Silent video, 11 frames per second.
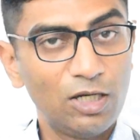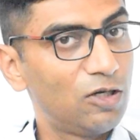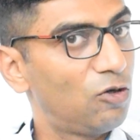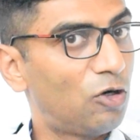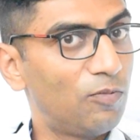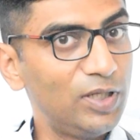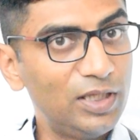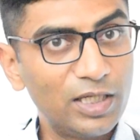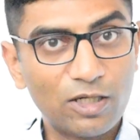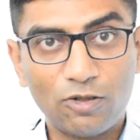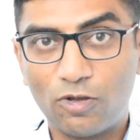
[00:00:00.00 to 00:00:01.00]
normally
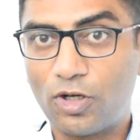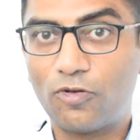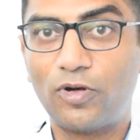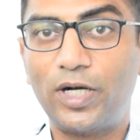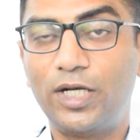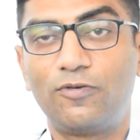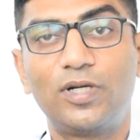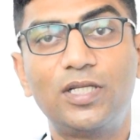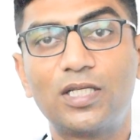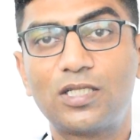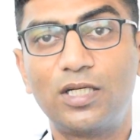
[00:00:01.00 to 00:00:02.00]
they are not required, you
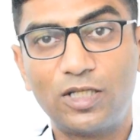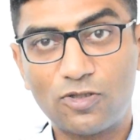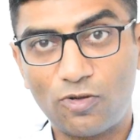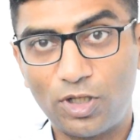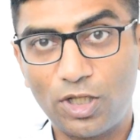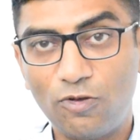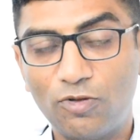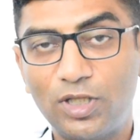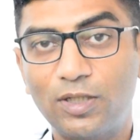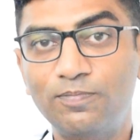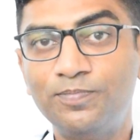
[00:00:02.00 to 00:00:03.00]
can just discontinue
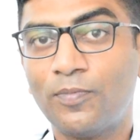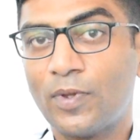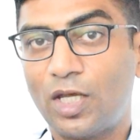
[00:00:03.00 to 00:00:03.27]
them